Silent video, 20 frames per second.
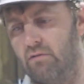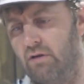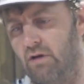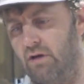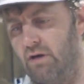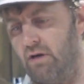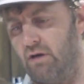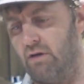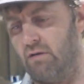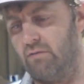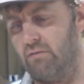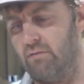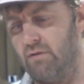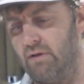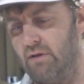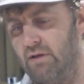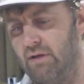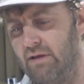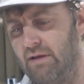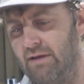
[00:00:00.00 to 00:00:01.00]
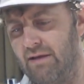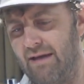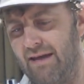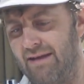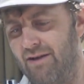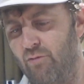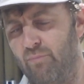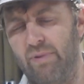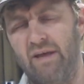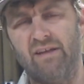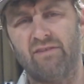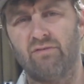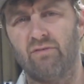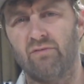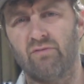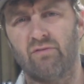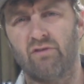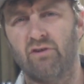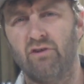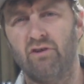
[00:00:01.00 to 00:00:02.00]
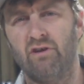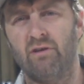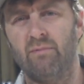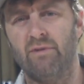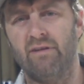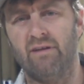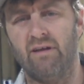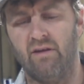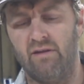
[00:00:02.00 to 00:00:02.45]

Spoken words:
I know pencils are good,